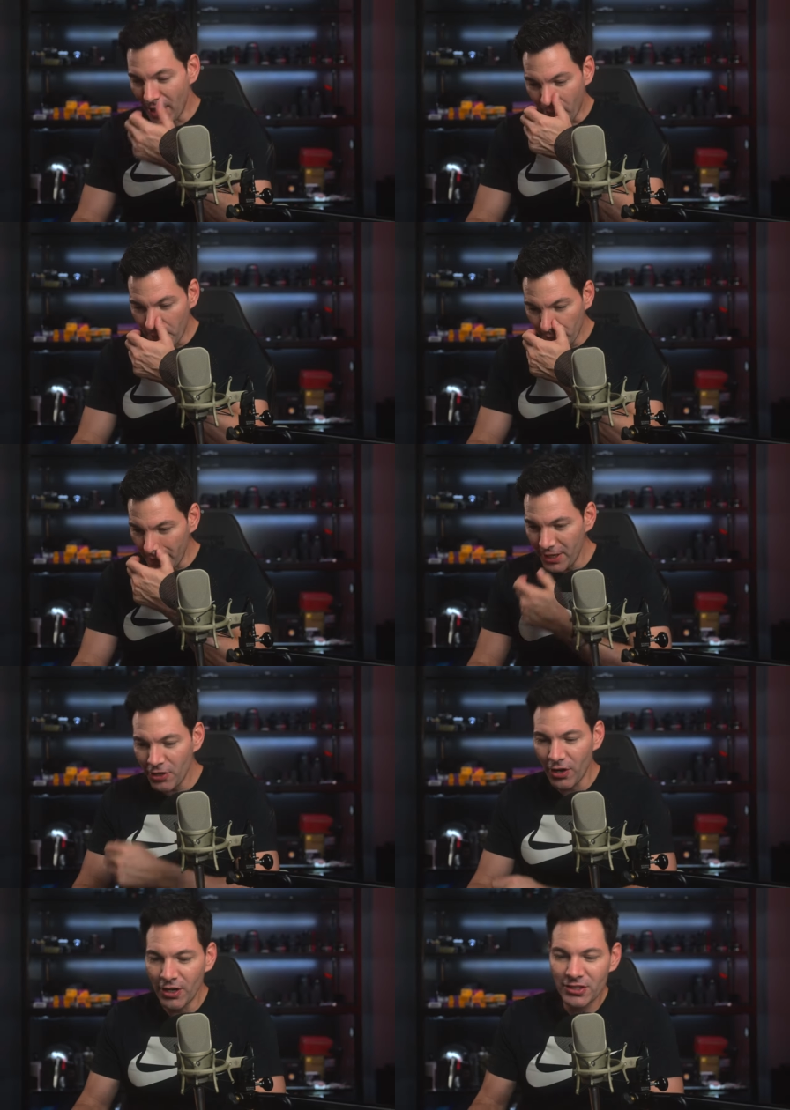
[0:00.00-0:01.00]
now, are there any
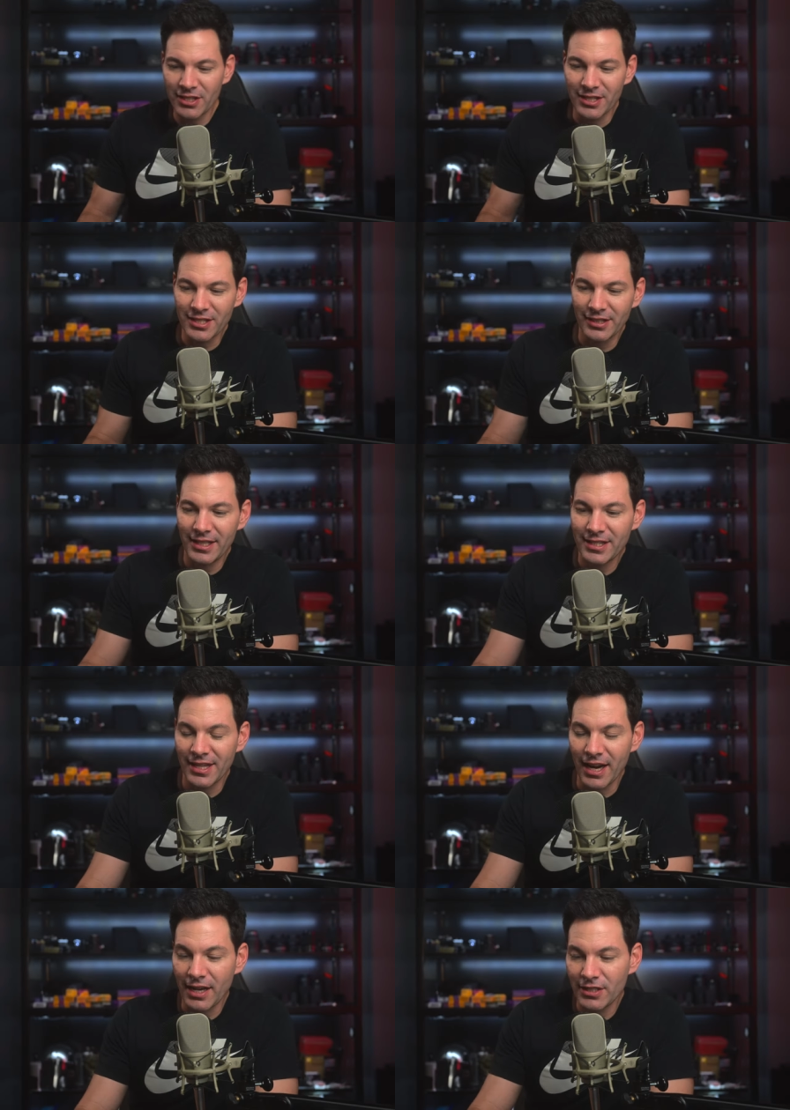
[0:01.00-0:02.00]
cons to this lens
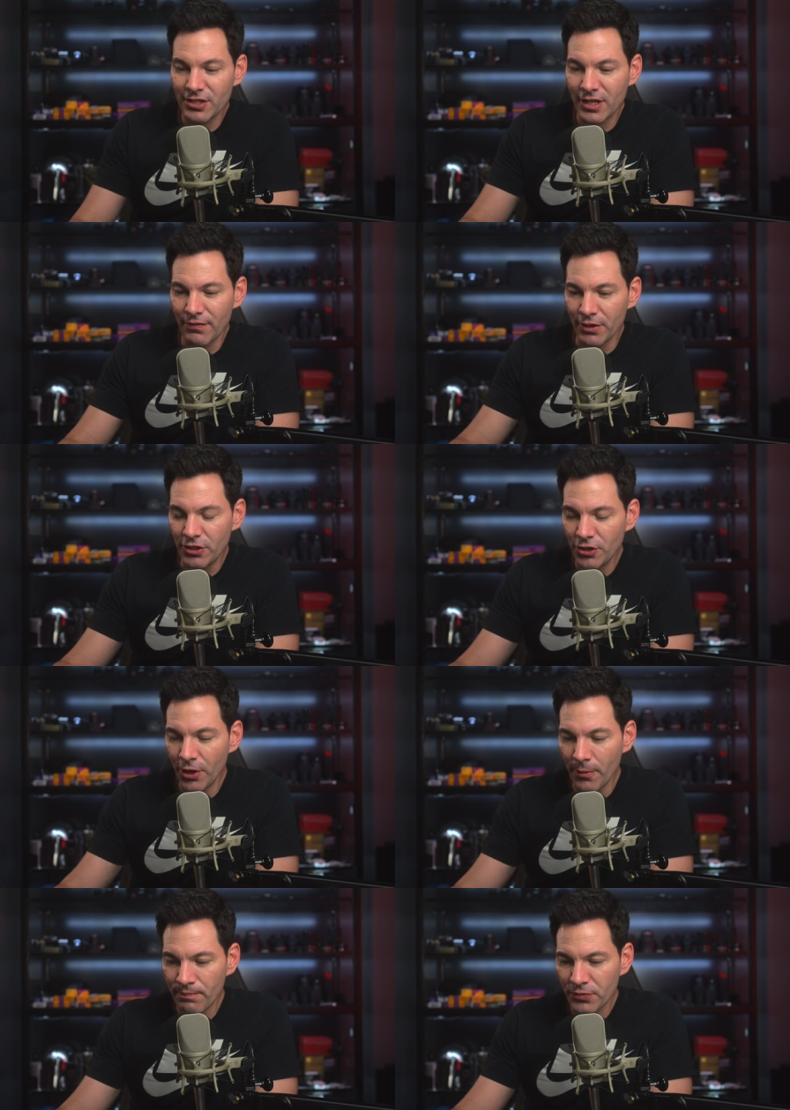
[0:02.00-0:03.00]
that I discovered? You
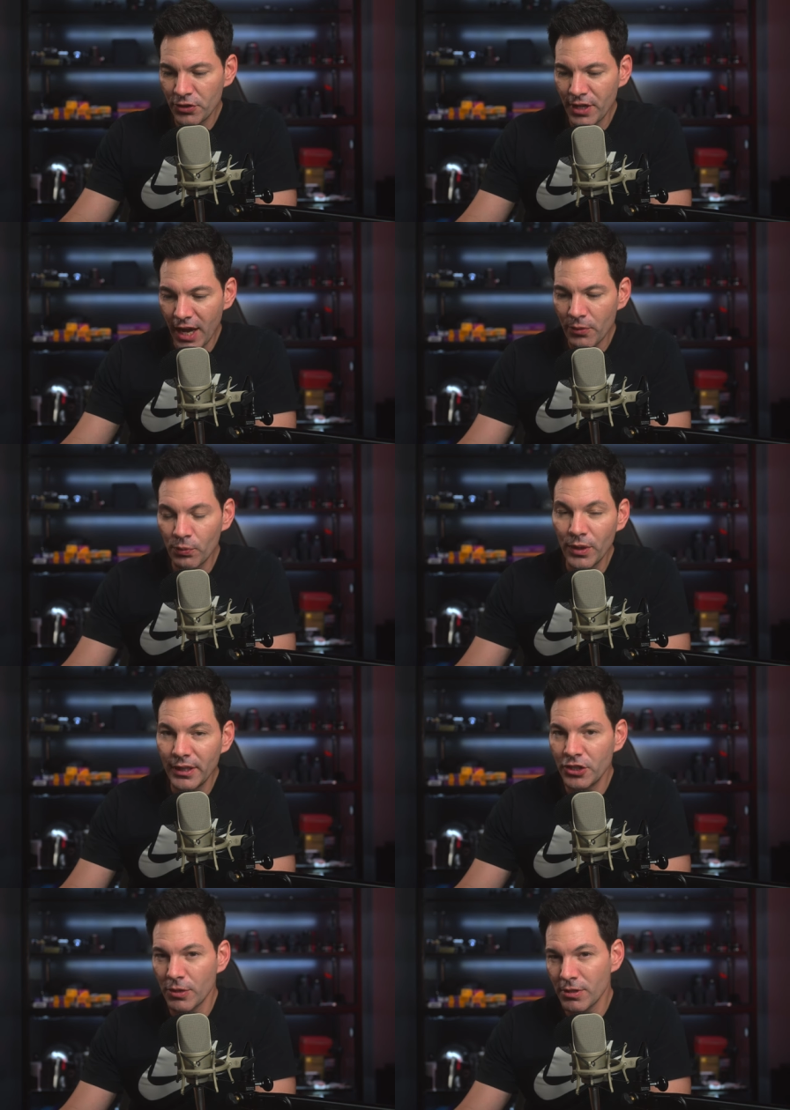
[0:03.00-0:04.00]
know, not
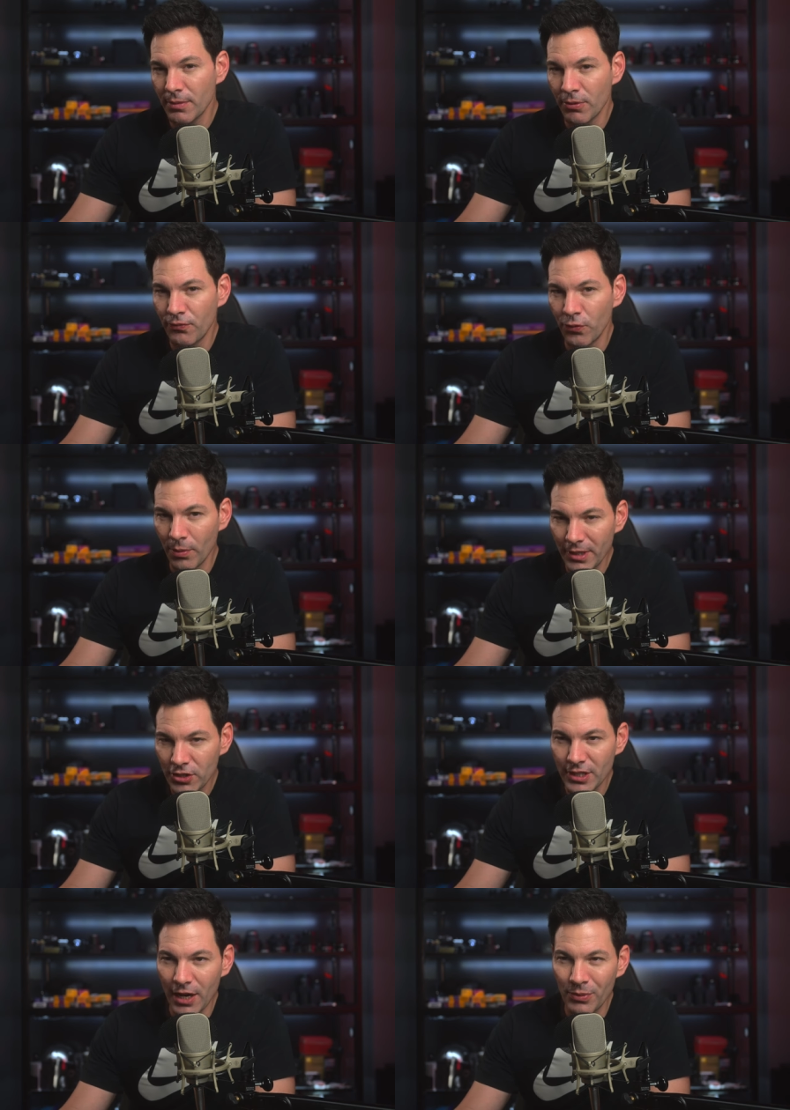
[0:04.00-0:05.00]
really in terms of the
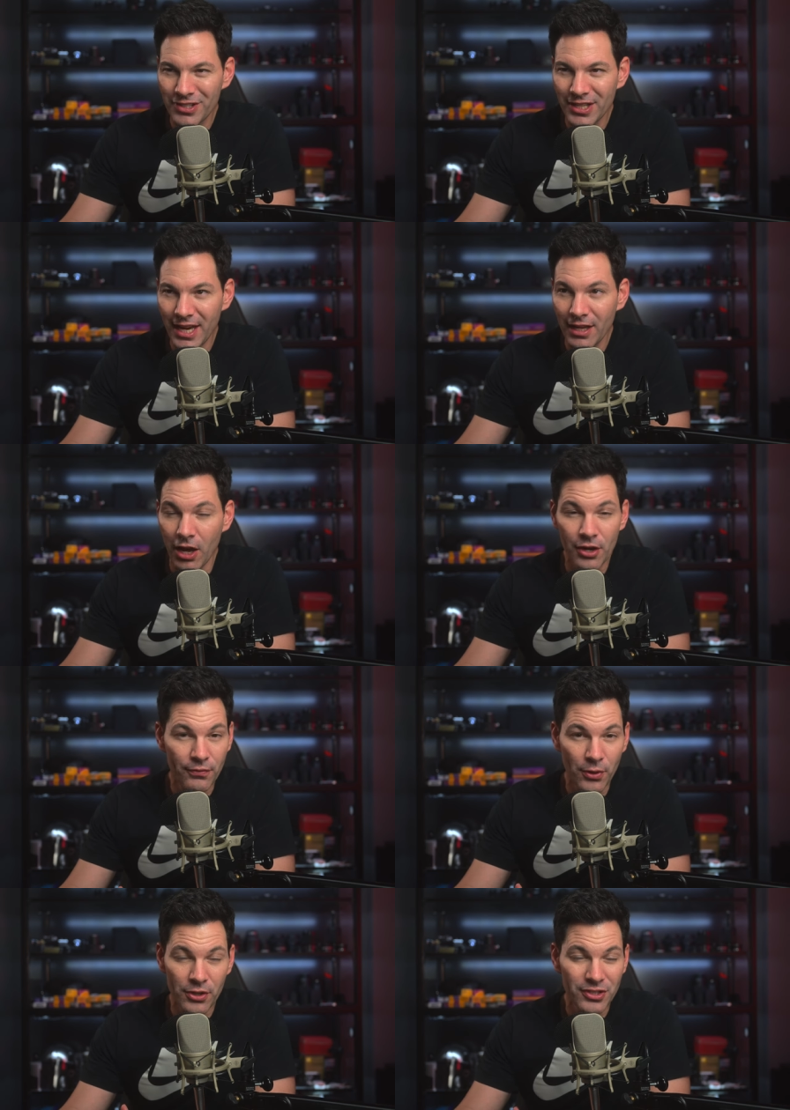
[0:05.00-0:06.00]
performance, I would say.
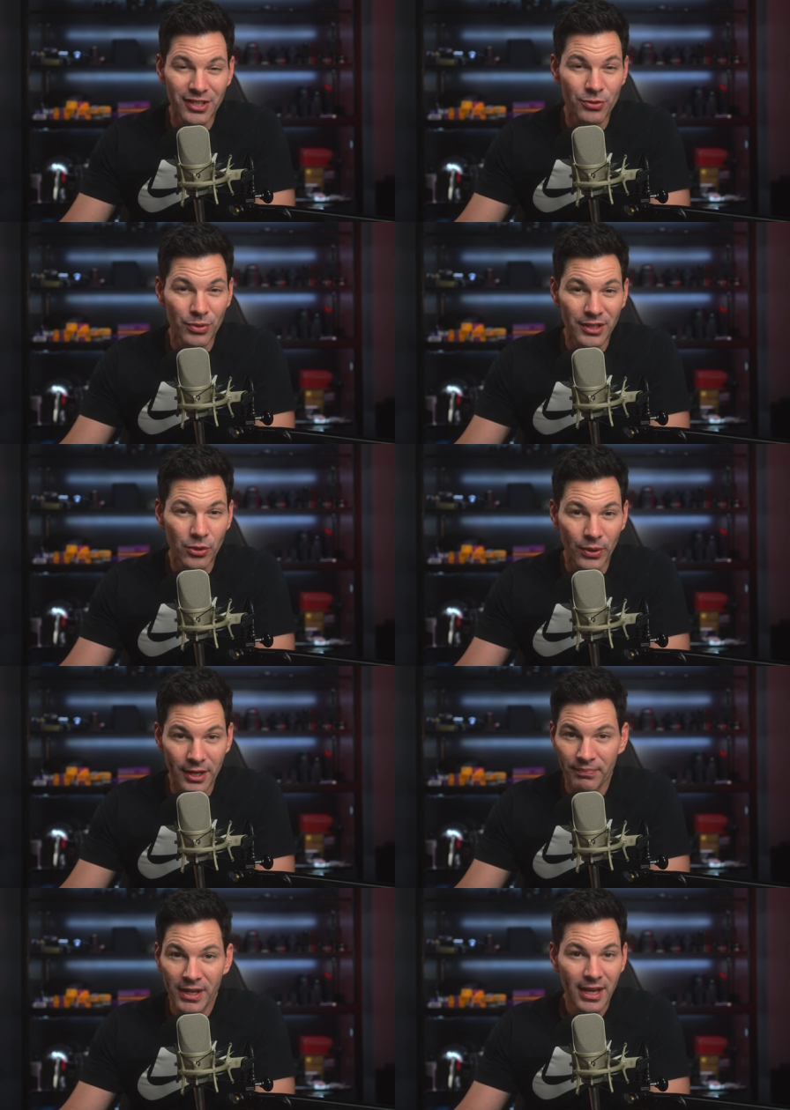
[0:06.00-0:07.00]
Autofocusing is really quick.